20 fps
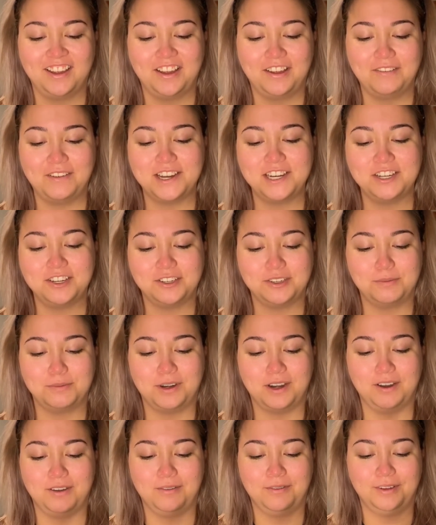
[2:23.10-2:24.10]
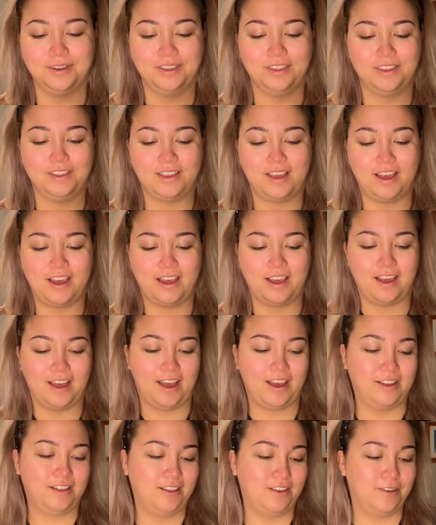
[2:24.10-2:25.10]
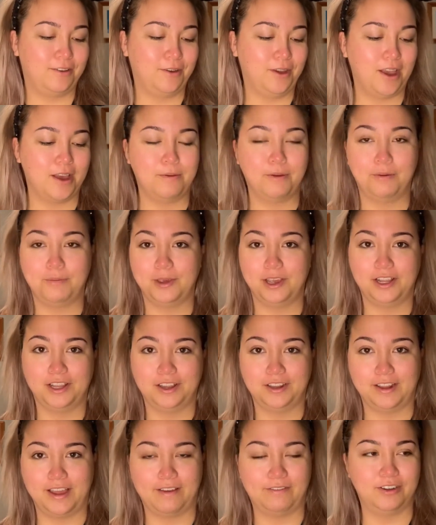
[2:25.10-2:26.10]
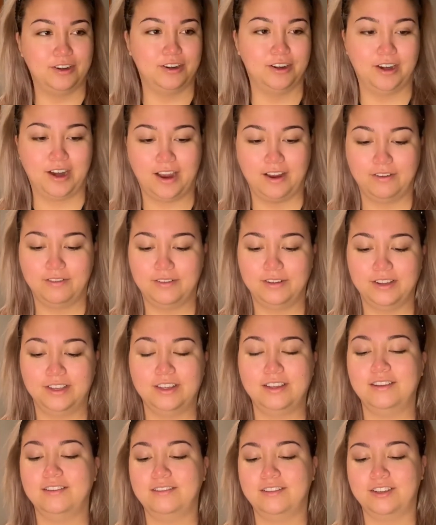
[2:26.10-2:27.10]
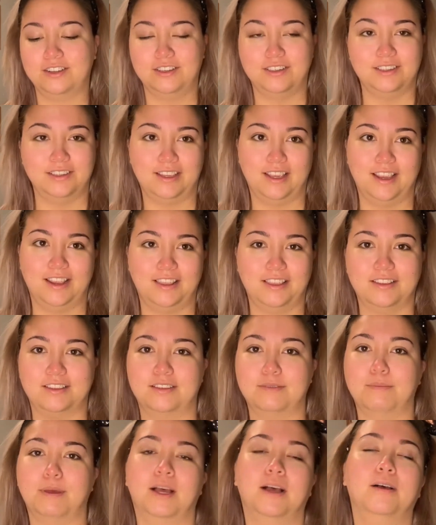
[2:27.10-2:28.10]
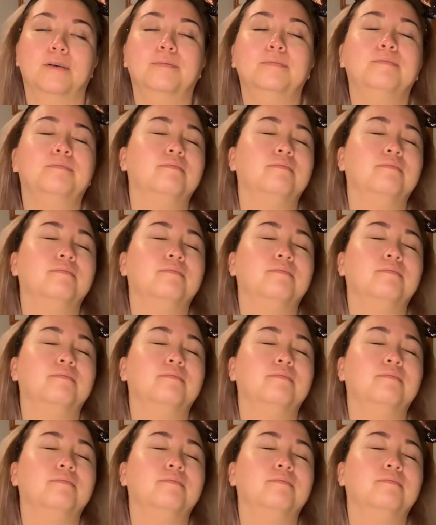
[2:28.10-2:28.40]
facial spray with aloe, chamomile, and lavender. I really just like the smell.